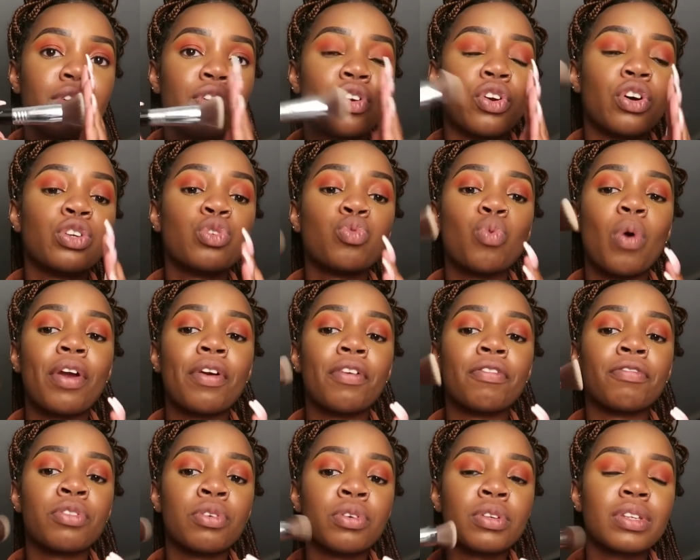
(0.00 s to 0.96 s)
not one
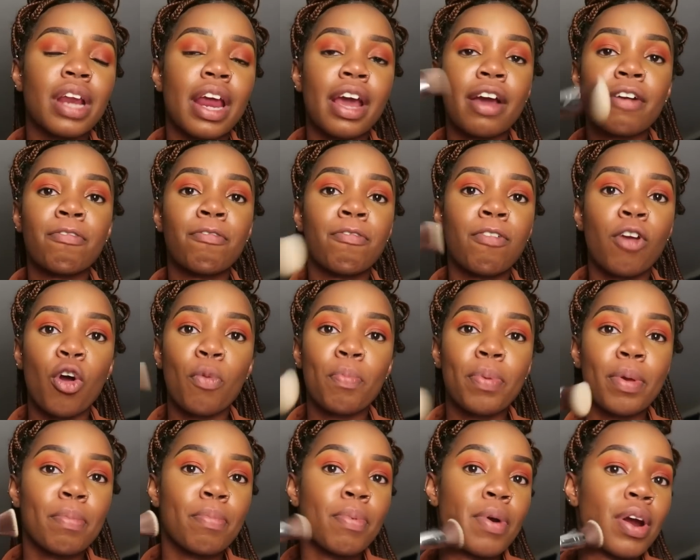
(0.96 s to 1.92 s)
of those like
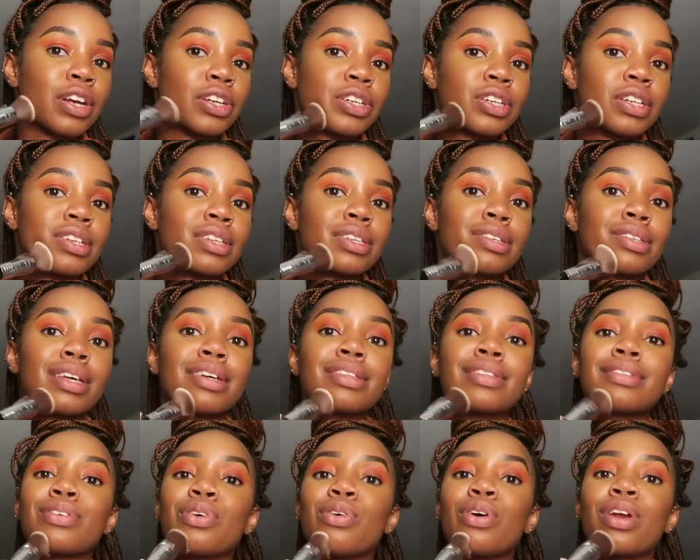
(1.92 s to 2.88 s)
floppy brushes
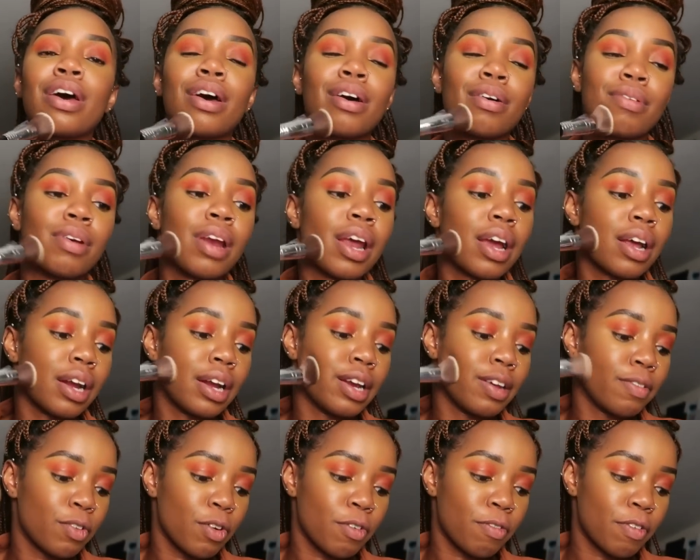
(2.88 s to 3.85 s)
that's gonna like
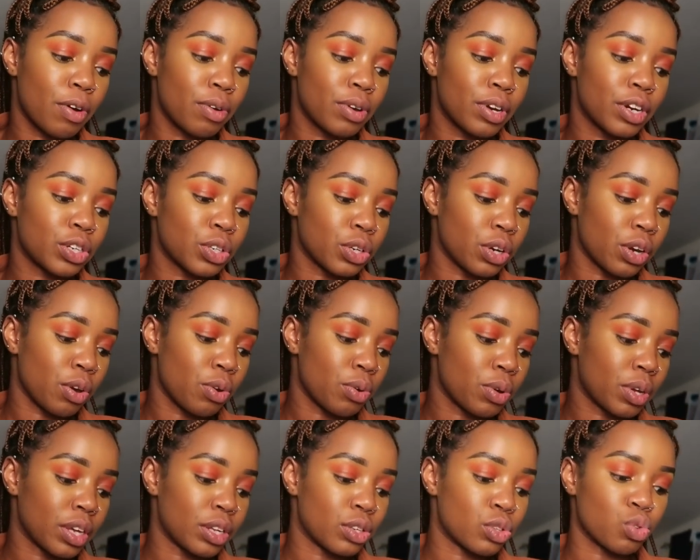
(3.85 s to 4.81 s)
leave your foundation
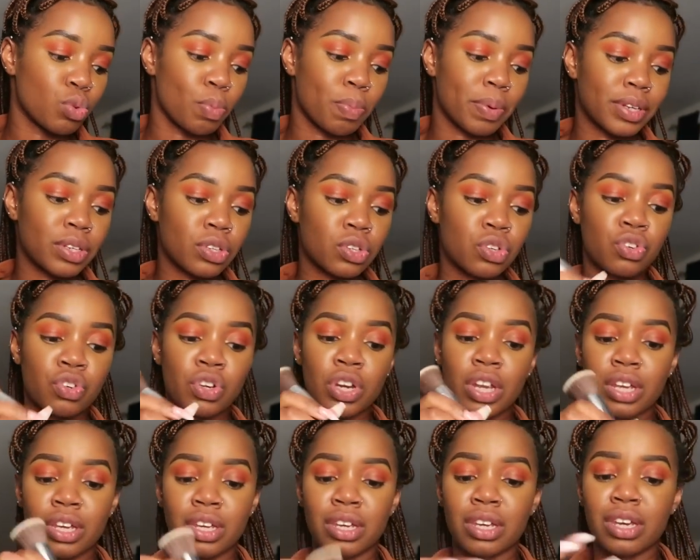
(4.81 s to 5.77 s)
looking super
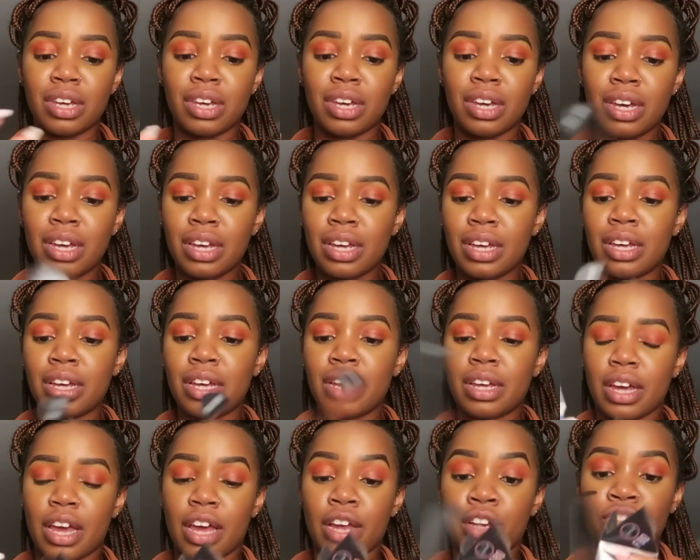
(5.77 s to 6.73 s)
streaky
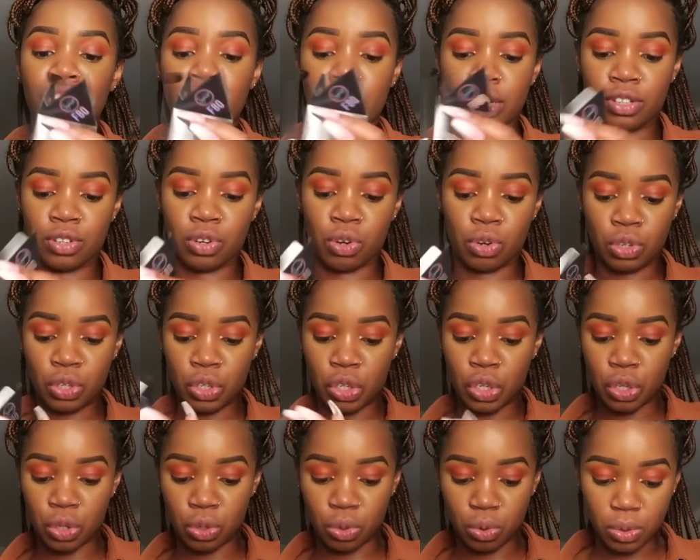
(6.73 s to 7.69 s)
and just not
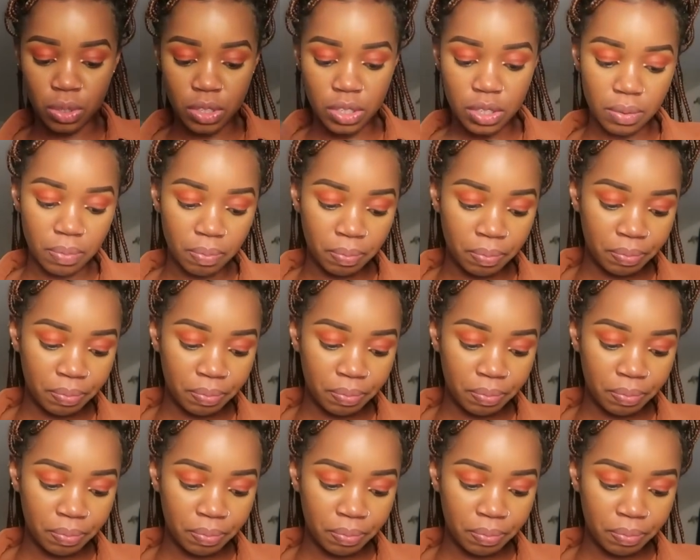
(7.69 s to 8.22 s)
cute.